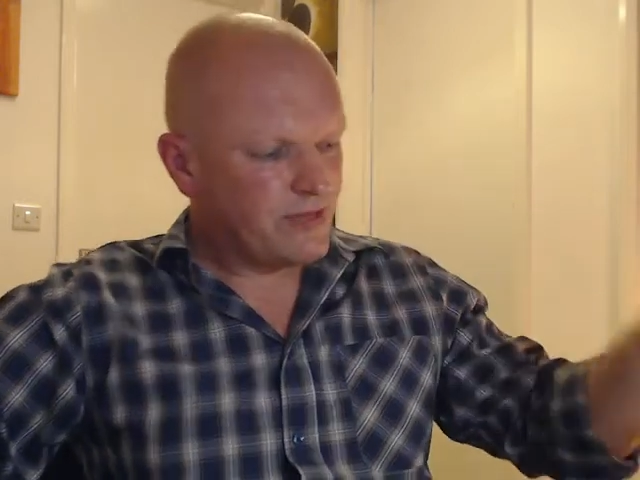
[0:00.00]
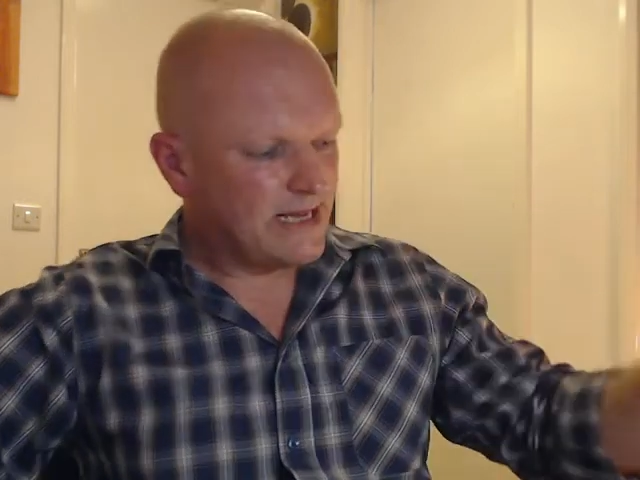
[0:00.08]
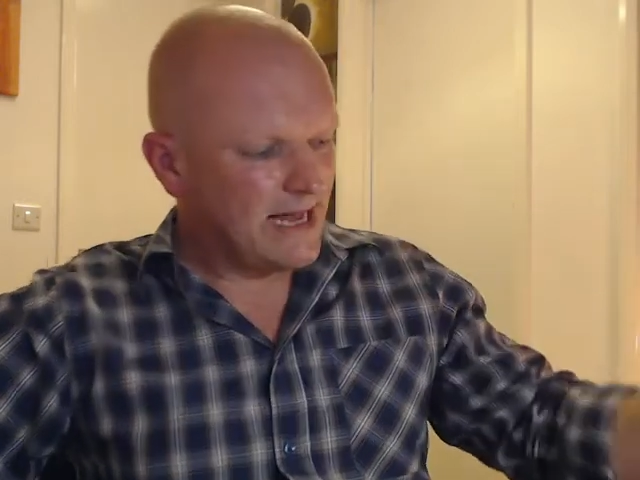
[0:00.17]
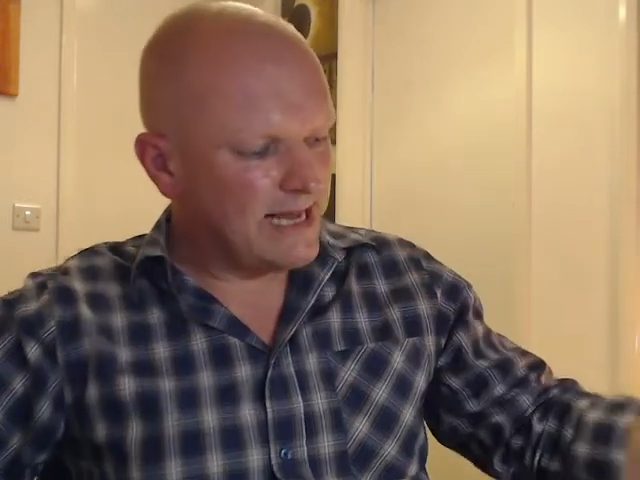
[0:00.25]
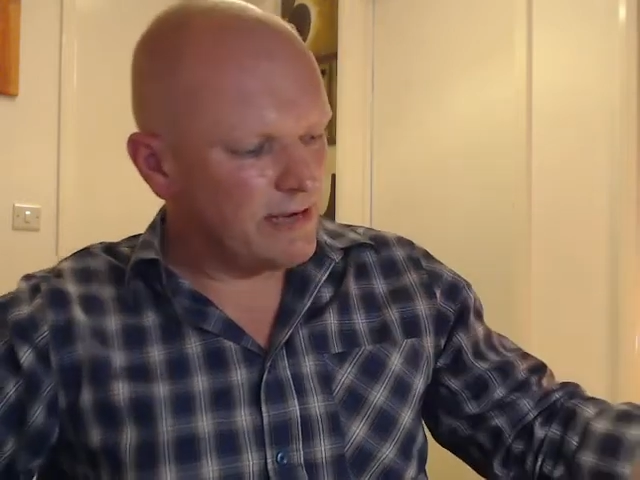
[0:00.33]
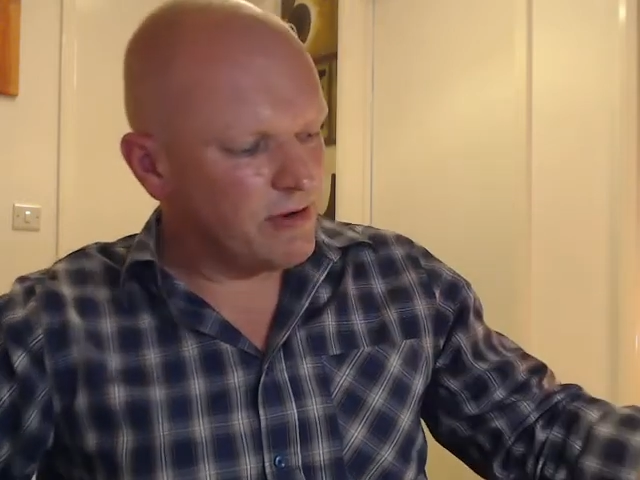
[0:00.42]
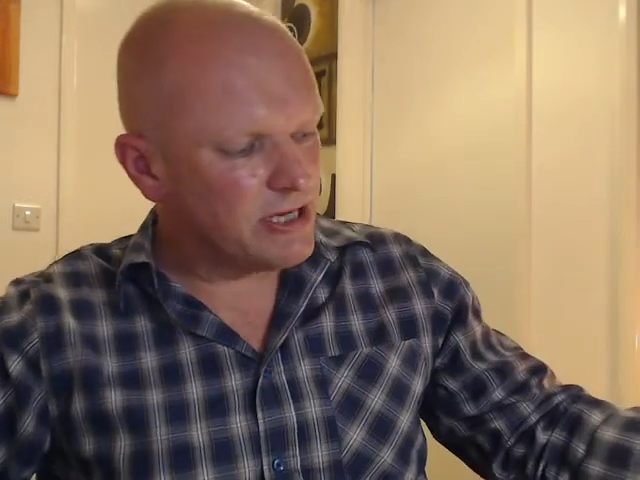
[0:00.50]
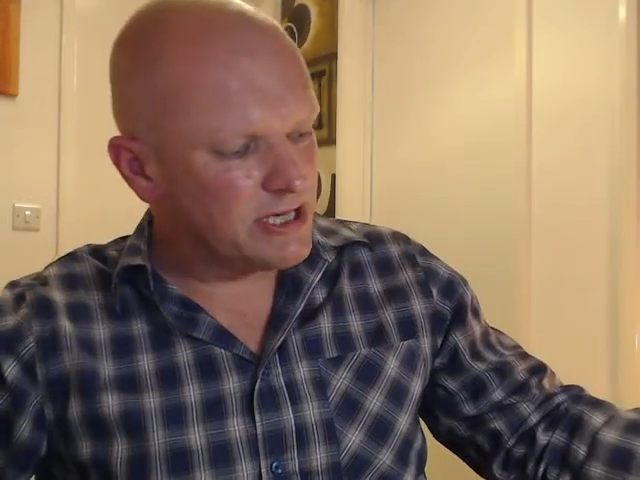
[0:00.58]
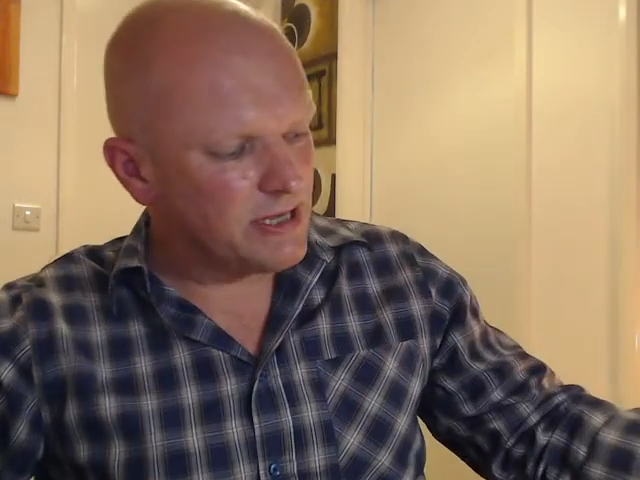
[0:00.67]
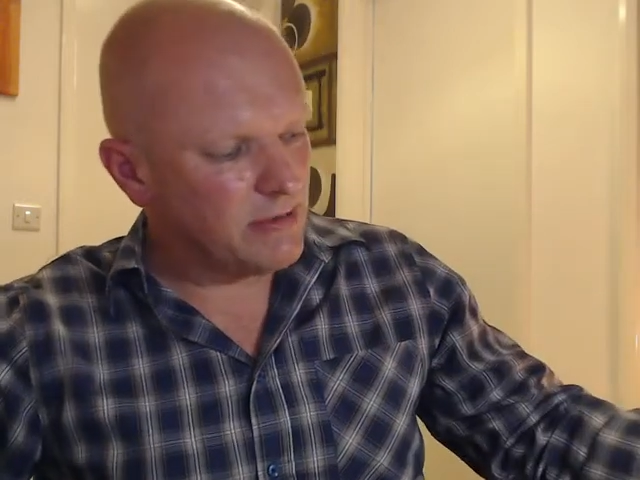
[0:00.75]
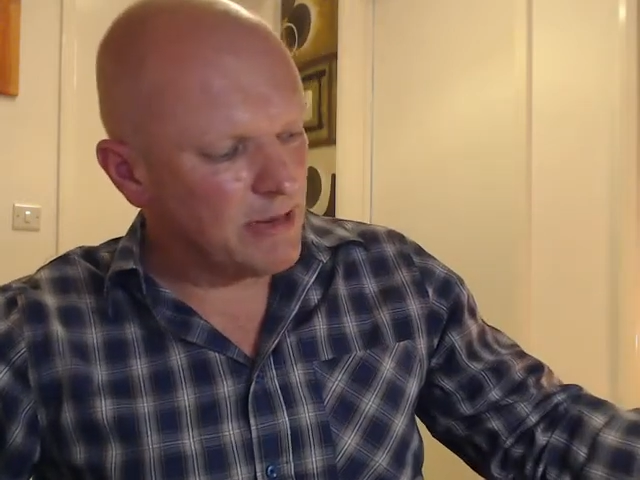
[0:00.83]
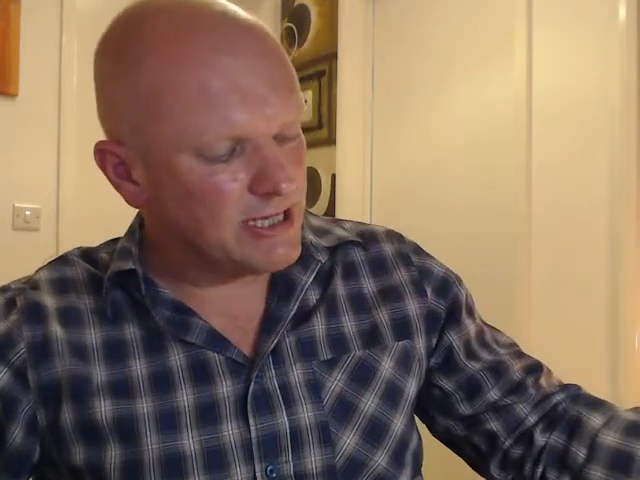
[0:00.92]
Anyway, I
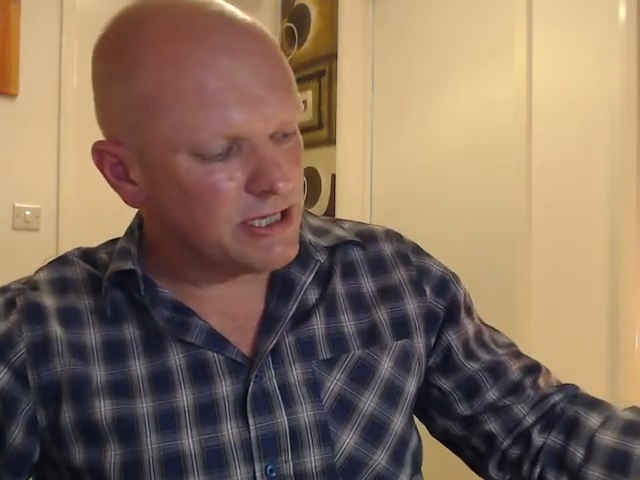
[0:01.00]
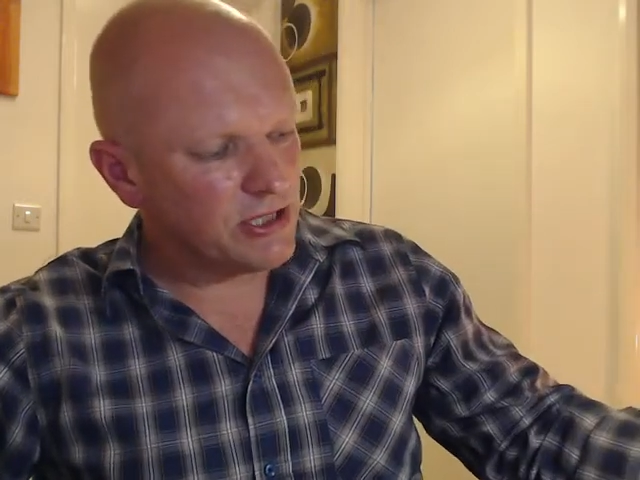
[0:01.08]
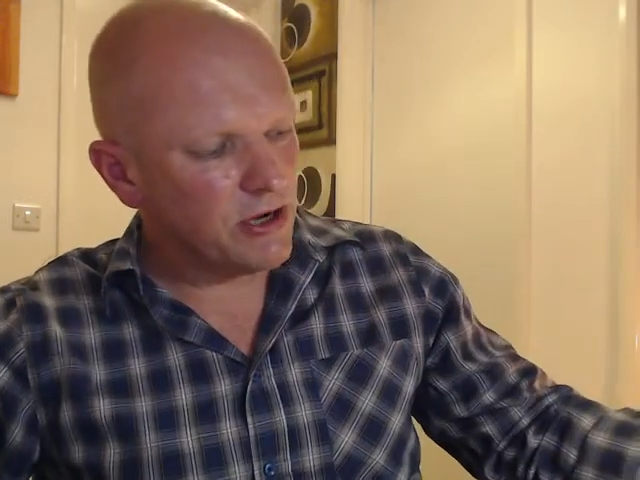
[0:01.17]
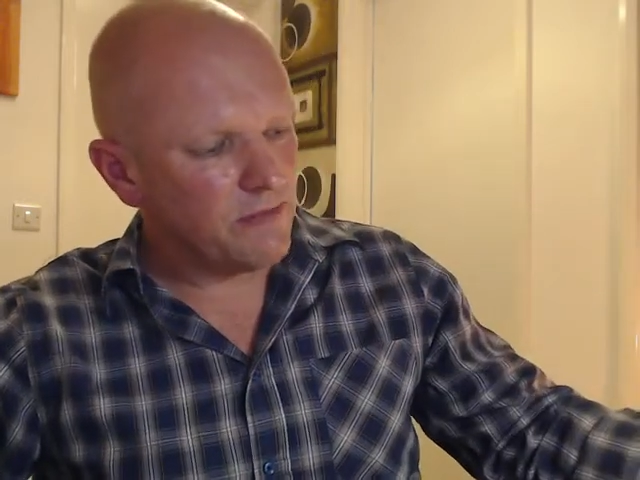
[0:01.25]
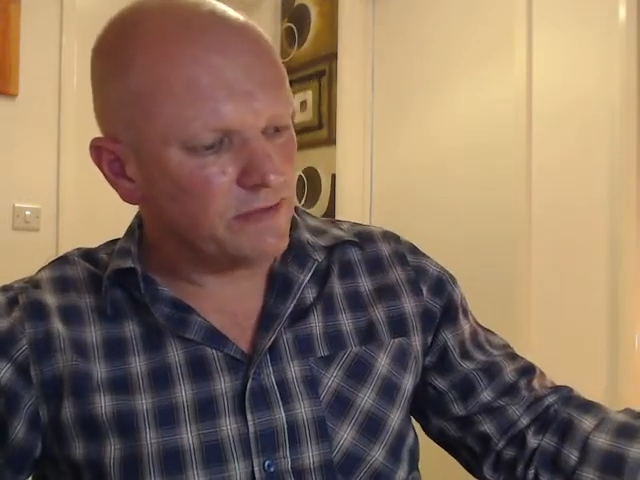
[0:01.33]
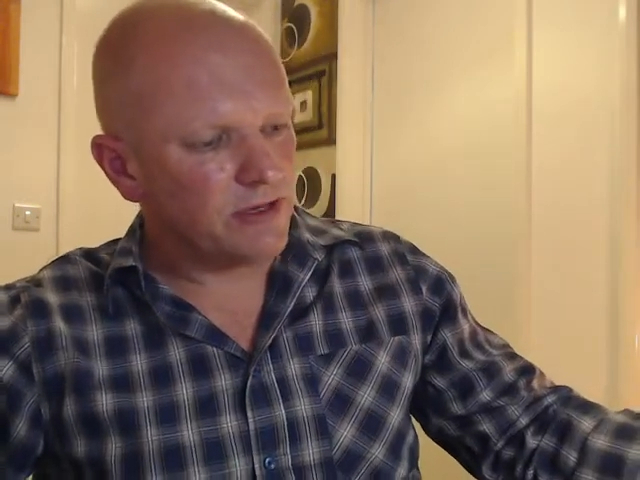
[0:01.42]
sent the message off,